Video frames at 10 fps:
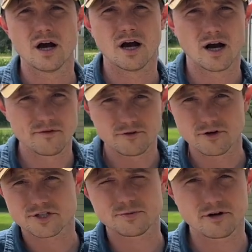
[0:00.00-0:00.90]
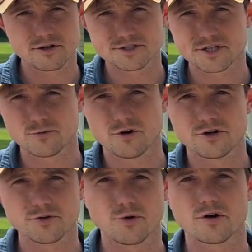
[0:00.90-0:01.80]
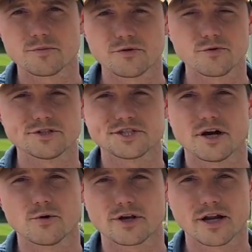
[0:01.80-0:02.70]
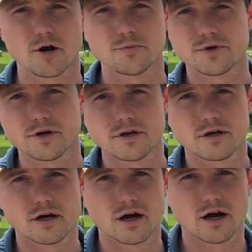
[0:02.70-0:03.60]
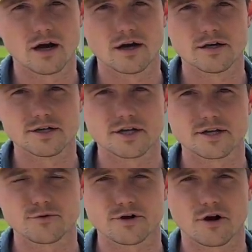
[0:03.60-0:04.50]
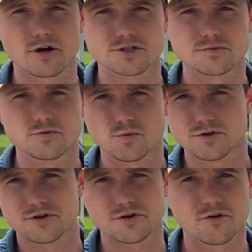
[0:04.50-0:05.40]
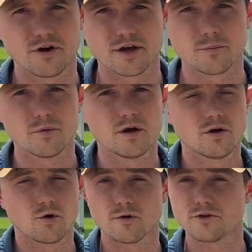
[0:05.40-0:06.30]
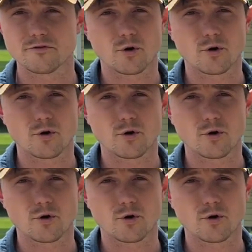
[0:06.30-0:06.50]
If you're experiencing one, you're welcome to reach out. We could help you in any regards with your claim, or if you have